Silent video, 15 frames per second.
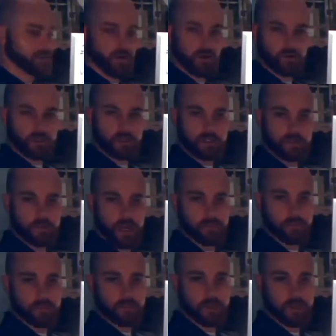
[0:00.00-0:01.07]
to be totally
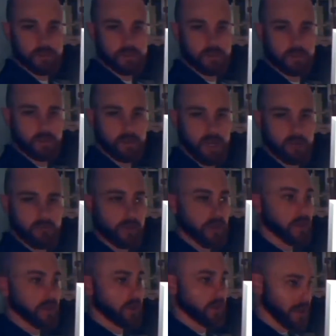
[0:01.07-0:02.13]
strapped the rest of their life.
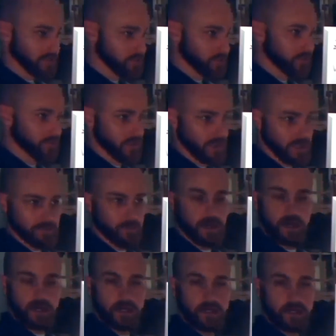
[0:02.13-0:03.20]
Yes, we realize we're
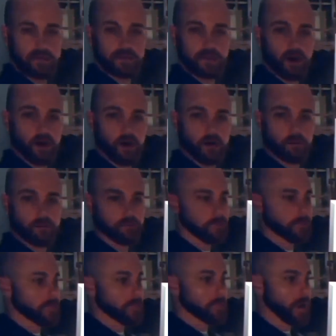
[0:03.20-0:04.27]
not going to get the home,
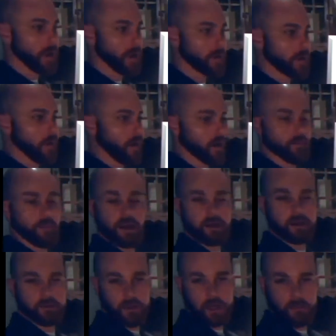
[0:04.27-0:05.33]
but our
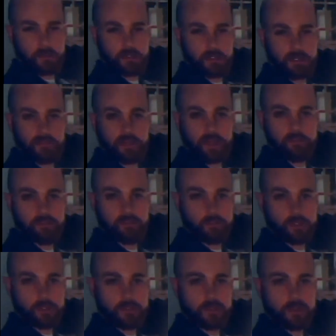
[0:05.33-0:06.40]
parents were able to live
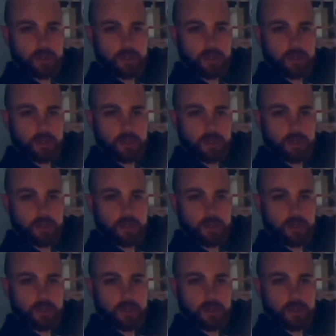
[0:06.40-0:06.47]
comfortably.